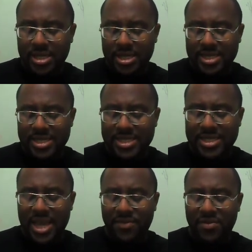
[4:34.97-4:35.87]
Is it
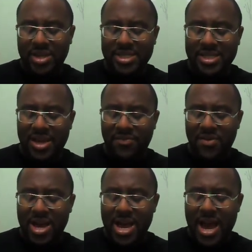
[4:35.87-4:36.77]
Stefan or
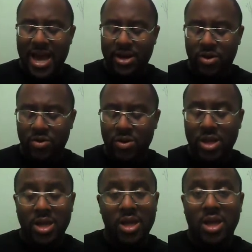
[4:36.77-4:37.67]
Stefan Otto?
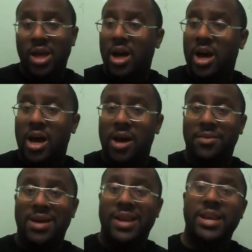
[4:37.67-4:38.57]

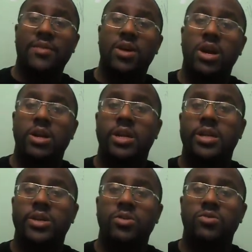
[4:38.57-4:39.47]
I never heard the
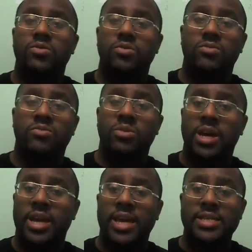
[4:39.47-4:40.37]
dude,
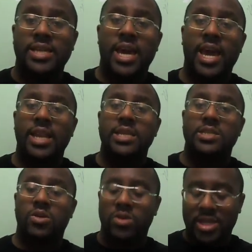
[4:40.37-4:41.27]
but his cadence
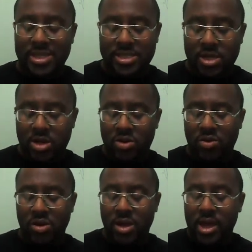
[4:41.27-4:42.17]
on this song
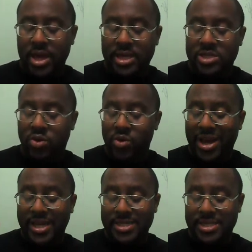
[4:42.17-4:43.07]
is
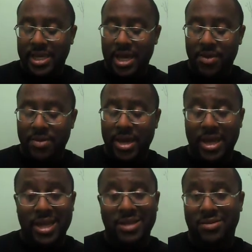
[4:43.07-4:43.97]
crazy. I mean,
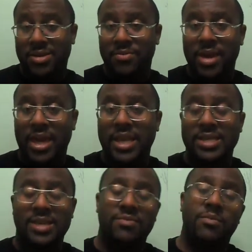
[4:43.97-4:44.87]
and to me,
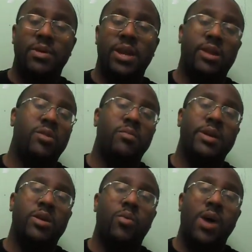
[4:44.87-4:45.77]
he's even better than
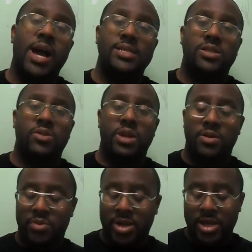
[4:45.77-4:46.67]
Ohmega Watts on here.
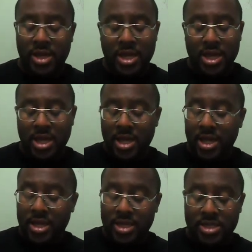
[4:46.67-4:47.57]
But
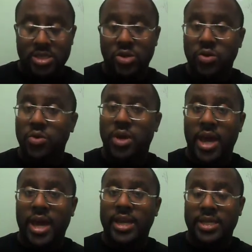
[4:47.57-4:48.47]
this dude's
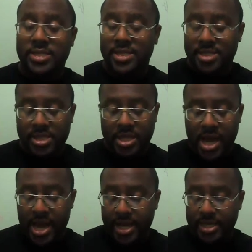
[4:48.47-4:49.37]
cadence is
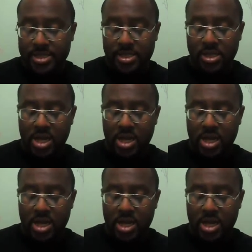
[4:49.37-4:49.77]
nice.